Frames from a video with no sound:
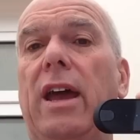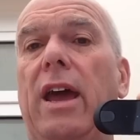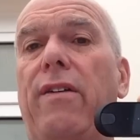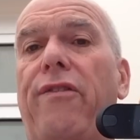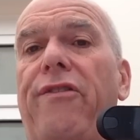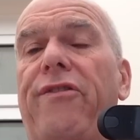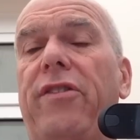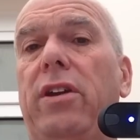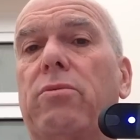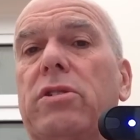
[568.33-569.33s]
If
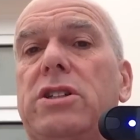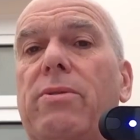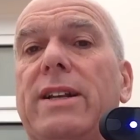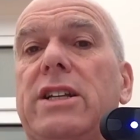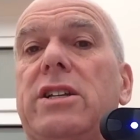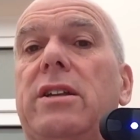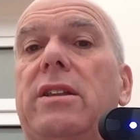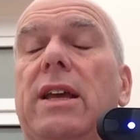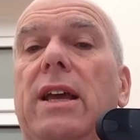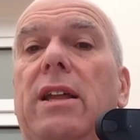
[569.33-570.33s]
you want to answer
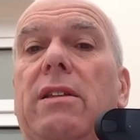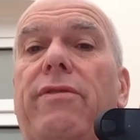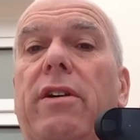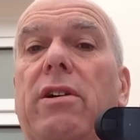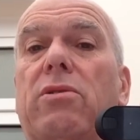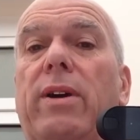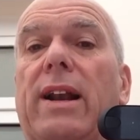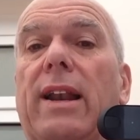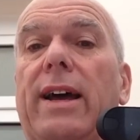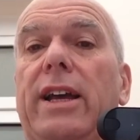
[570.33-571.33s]
the phone
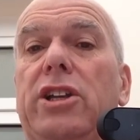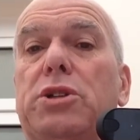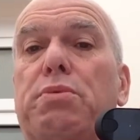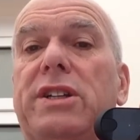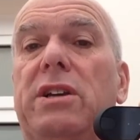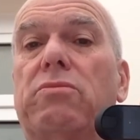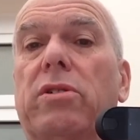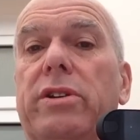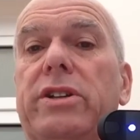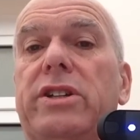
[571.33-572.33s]
quickly, you just press it
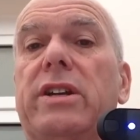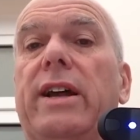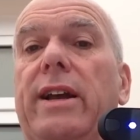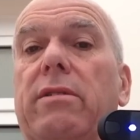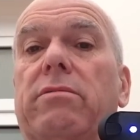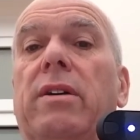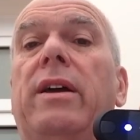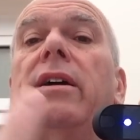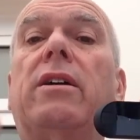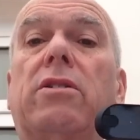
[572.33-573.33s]
once, and it'll
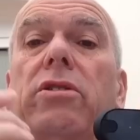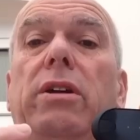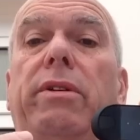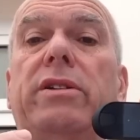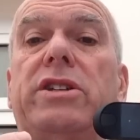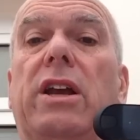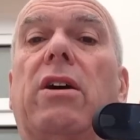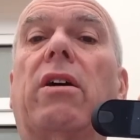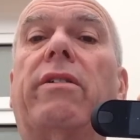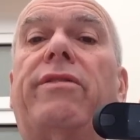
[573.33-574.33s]
cut your music
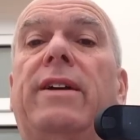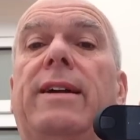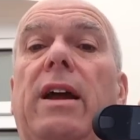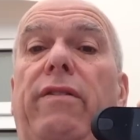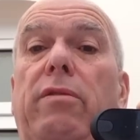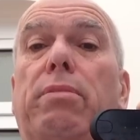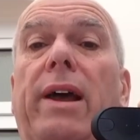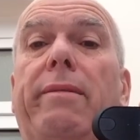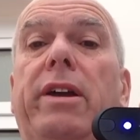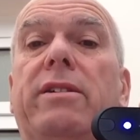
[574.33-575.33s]
off if you
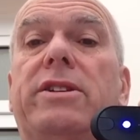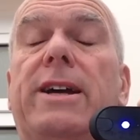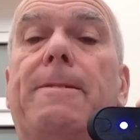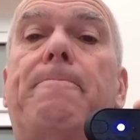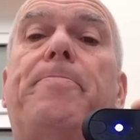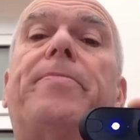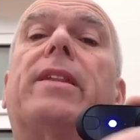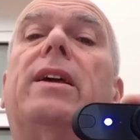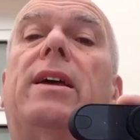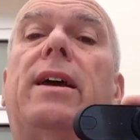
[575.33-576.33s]
play music,
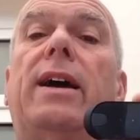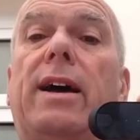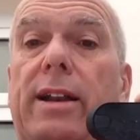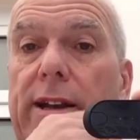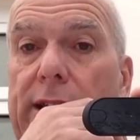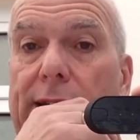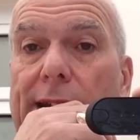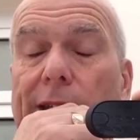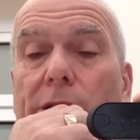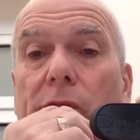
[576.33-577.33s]
and
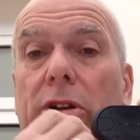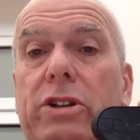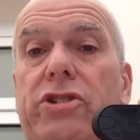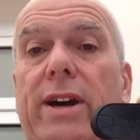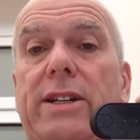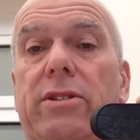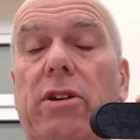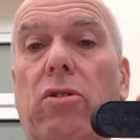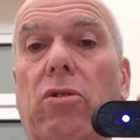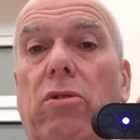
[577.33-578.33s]
you'll go straight to the
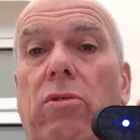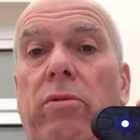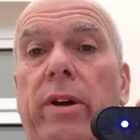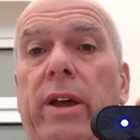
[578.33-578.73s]
call.